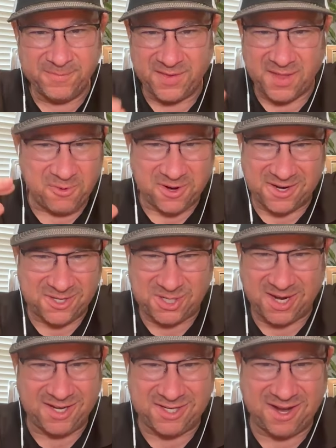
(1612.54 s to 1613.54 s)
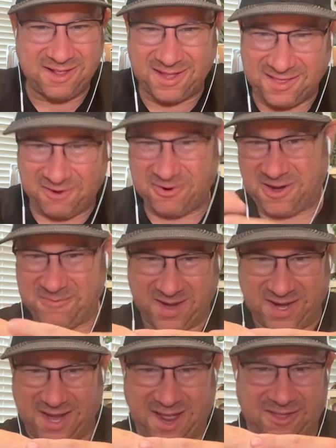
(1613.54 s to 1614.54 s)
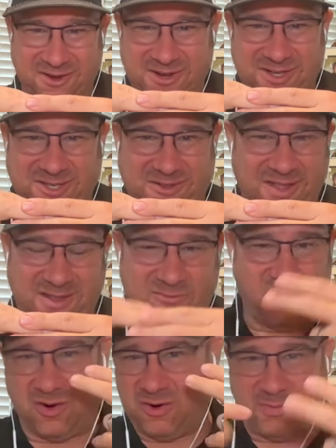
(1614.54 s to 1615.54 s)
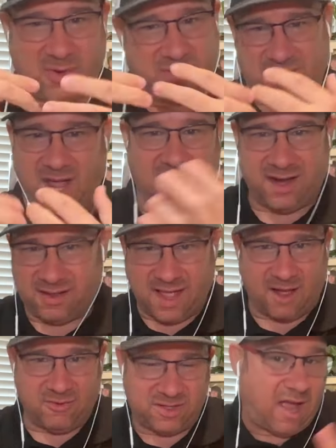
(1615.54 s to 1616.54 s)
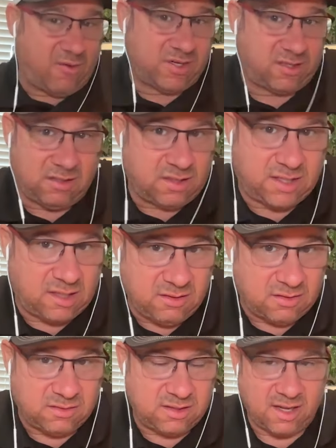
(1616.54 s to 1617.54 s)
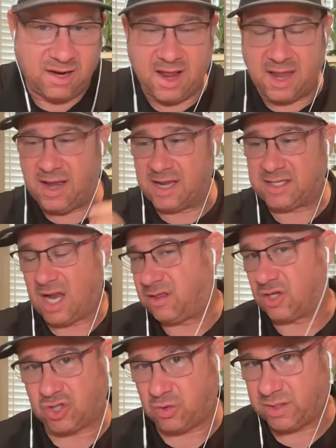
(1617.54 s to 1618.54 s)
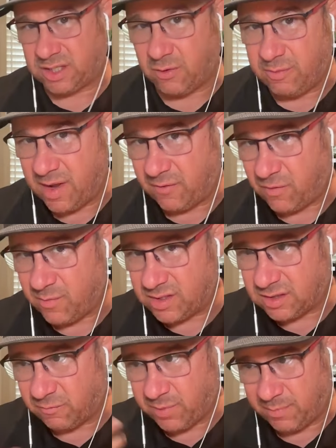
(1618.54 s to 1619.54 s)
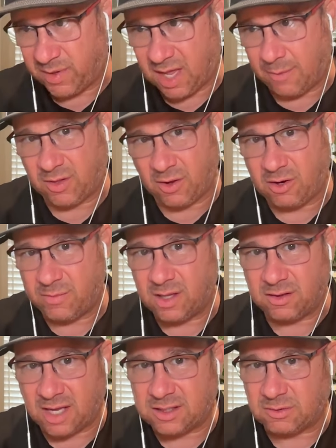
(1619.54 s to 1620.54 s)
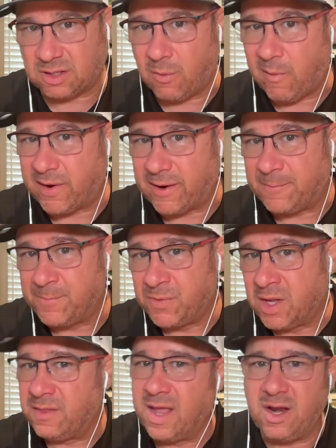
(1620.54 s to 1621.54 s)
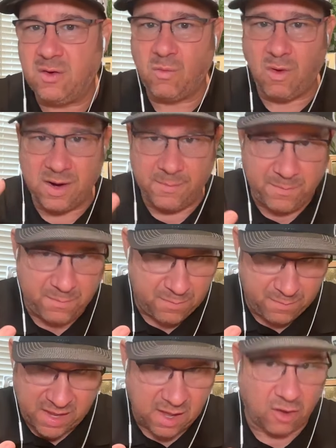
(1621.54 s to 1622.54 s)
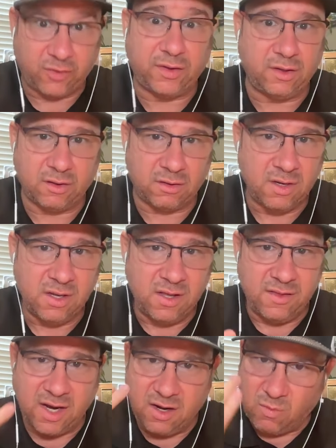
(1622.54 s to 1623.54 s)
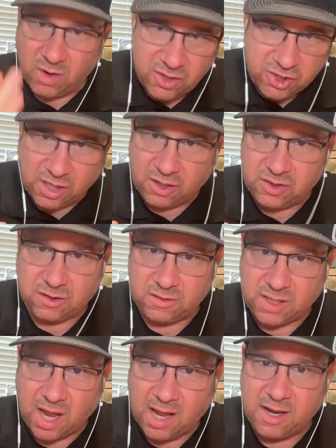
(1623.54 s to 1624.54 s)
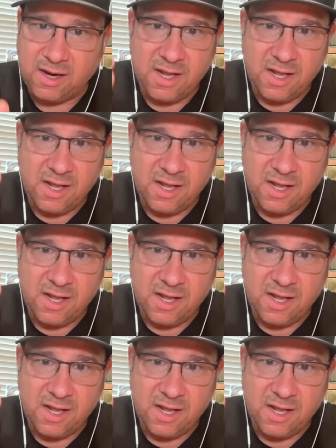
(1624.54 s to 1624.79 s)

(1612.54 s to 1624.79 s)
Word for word: They weren't going to change anything. They were going to be together until they one or both died. And that was their deal. And that's not the choice I would make for myself, but it became clear to me that that's what they wanted. They didn't want to be healthier. They didn't want to change their diet.